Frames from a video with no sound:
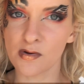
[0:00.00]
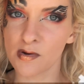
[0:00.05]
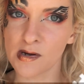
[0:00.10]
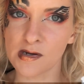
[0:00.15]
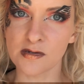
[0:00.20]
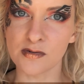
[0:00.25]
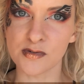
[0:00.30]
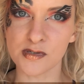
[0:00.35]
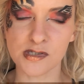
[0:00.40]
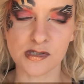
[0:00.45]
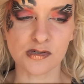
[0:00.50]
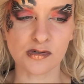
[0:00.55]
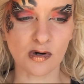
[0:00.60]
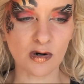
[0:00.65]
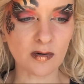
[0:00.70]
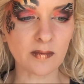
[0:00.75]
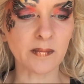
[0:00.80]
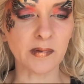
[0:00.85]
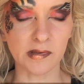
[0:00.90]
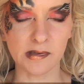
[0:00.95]
I use
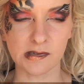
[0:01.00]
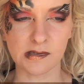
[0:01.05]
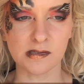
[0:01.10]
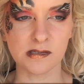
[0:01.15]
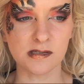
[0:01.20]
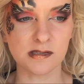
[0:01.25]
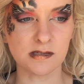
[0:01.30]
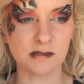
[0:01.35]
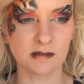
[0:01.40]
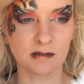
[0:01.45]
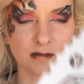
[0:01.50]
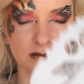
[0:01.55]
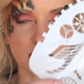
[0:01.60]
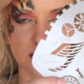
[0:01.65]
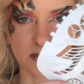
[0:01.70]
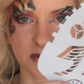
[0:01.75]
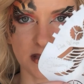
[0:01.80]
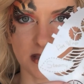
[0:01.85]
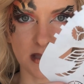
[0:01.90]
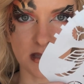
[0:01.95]
star blends
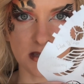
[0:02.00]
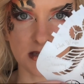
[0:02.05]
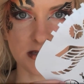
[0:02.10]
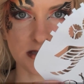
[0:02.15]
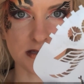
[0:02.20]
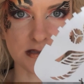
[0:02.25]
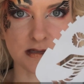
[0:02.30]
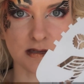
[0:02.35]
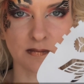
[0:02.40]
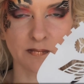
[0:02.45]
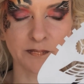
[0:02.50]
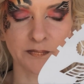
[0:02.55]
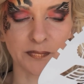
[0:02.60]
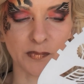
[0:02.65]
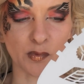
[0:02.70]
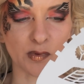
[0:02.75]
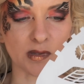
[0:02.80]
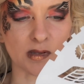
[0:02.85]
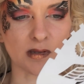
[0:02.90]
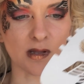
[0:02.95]
with this,
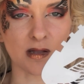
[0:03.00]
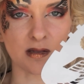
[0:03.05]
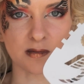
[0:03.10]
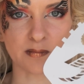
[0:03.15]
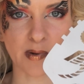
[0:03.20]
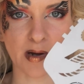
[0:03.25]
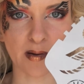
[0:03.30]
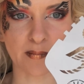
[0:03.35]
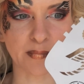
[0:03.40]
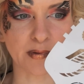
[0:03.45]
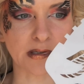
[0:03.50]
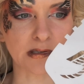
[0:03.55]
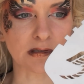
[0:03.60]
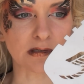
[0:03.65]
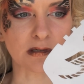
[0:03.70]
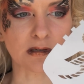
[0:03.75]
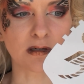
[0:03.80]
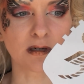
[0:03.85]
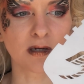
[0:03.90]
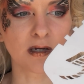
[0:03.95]
with a lollipop
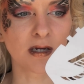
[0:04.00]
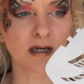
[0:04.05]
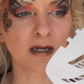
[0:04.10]
blender.